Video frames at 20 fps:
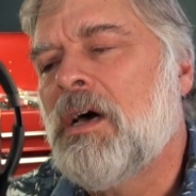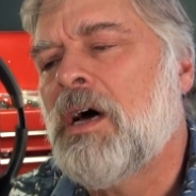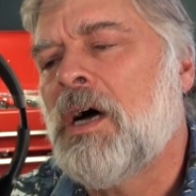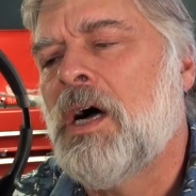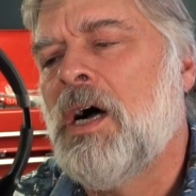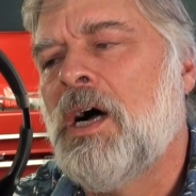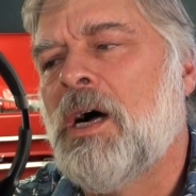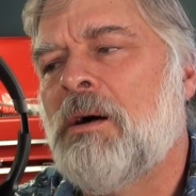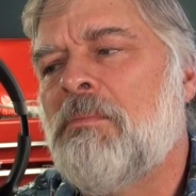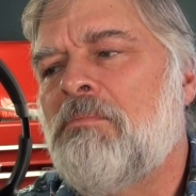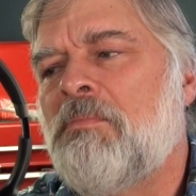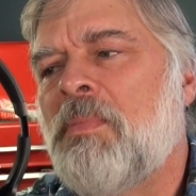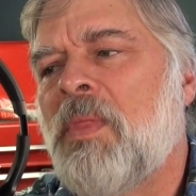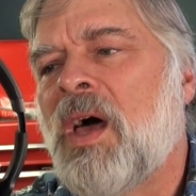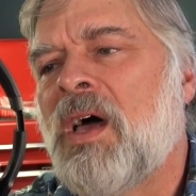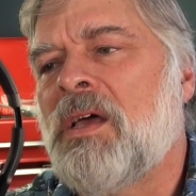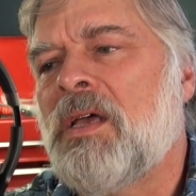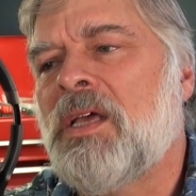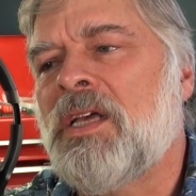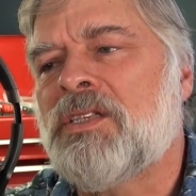um,
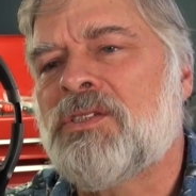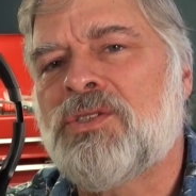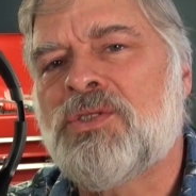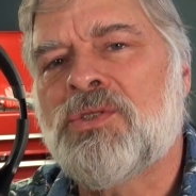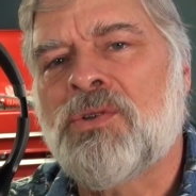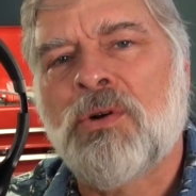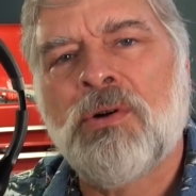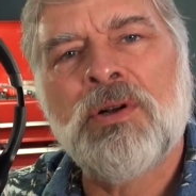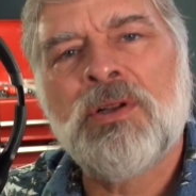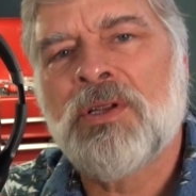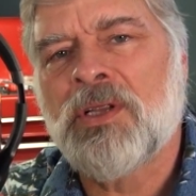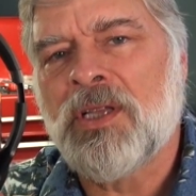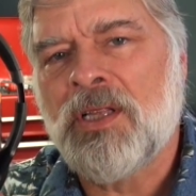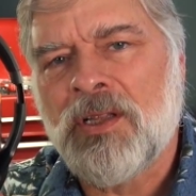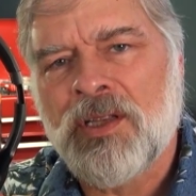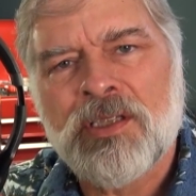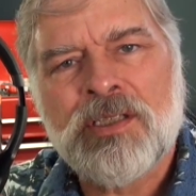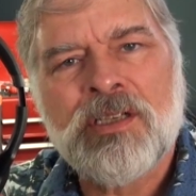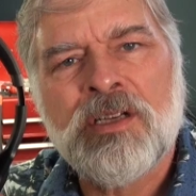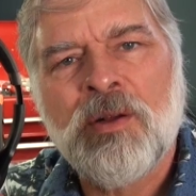uh, it's certainly
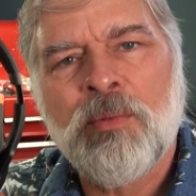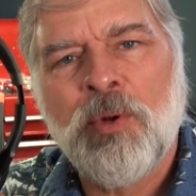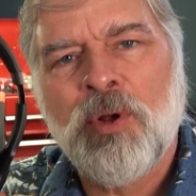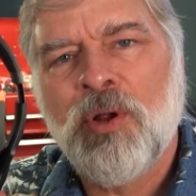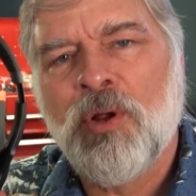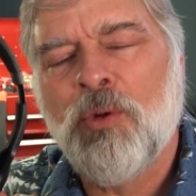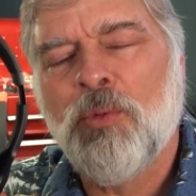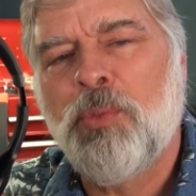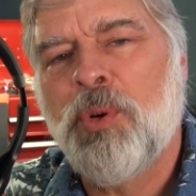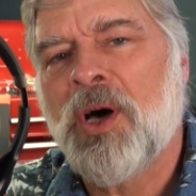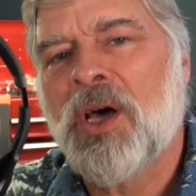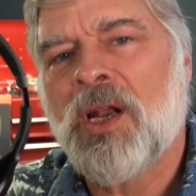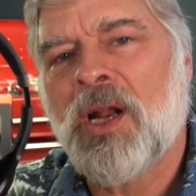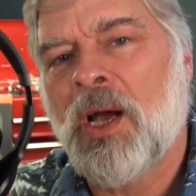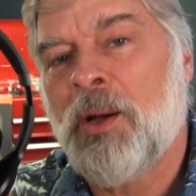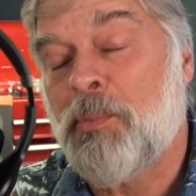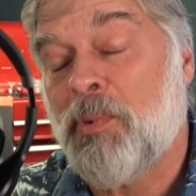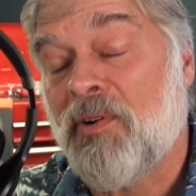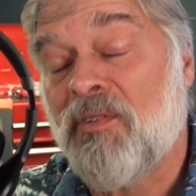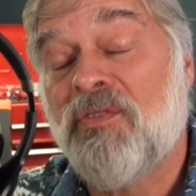listenable, but
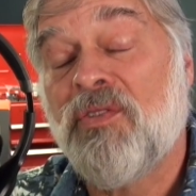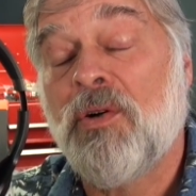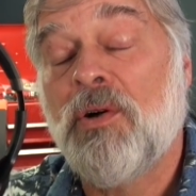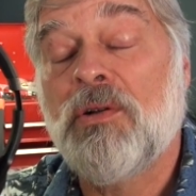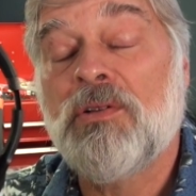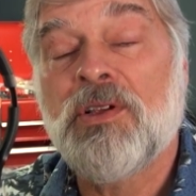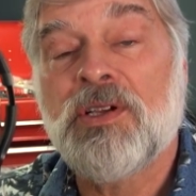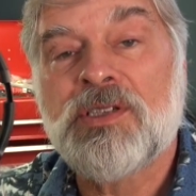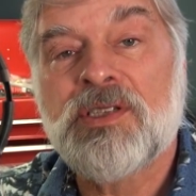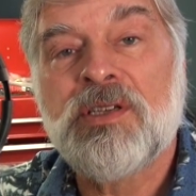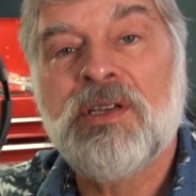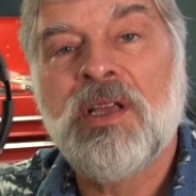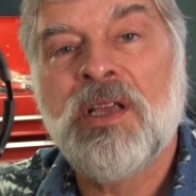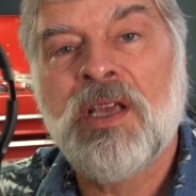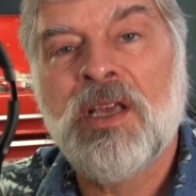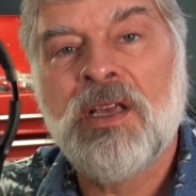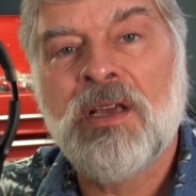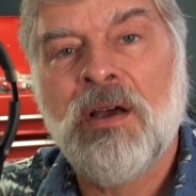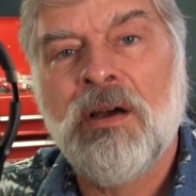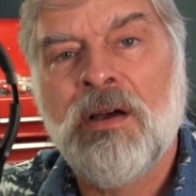I prefer
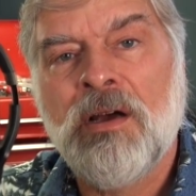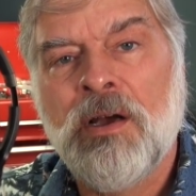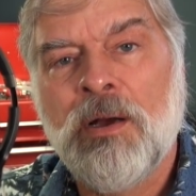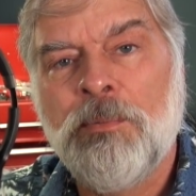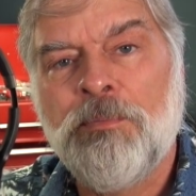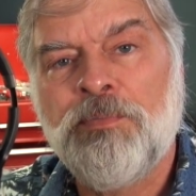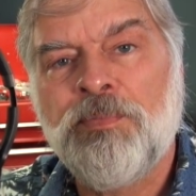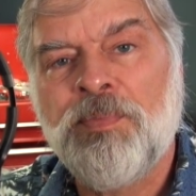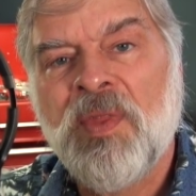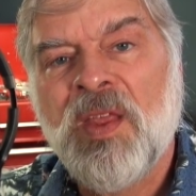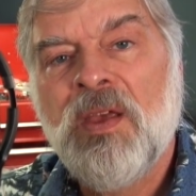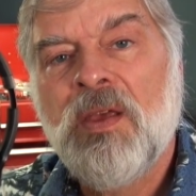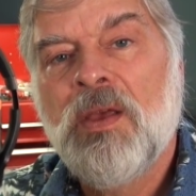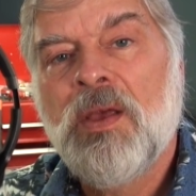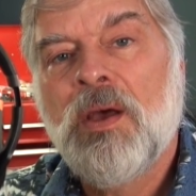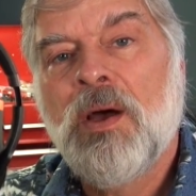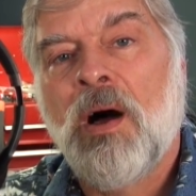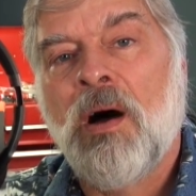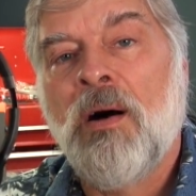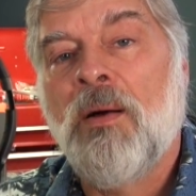listening um,
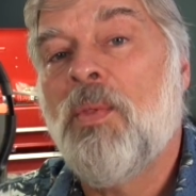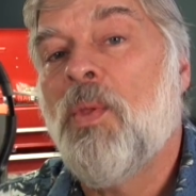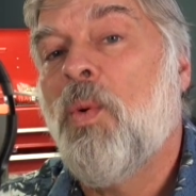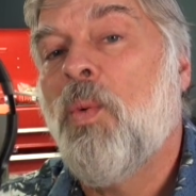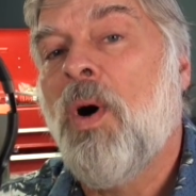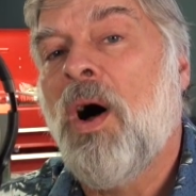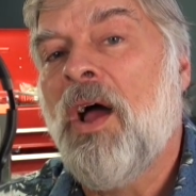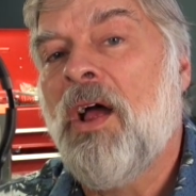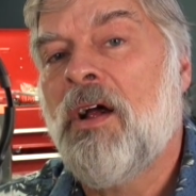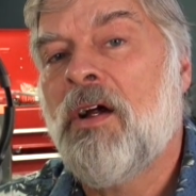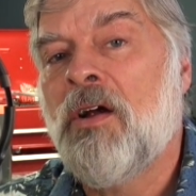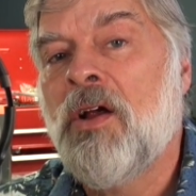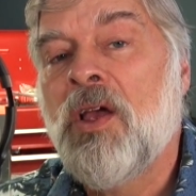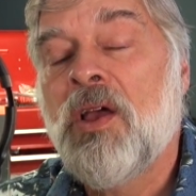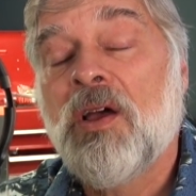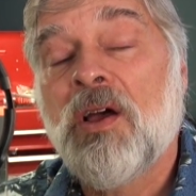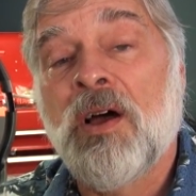on the wire.